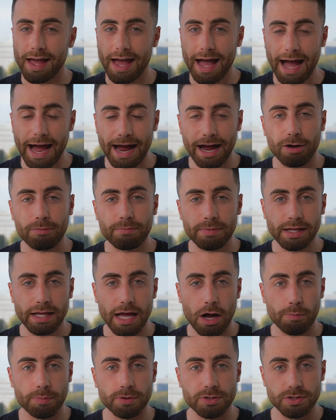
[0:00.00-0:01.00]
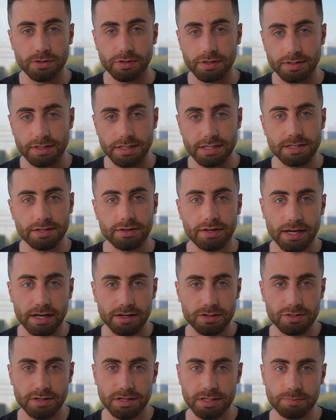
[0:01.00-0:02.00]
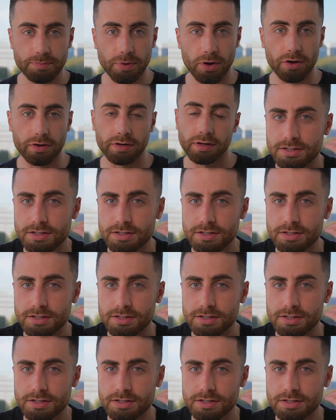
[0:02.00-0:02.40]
how many opportunities you can actually spot.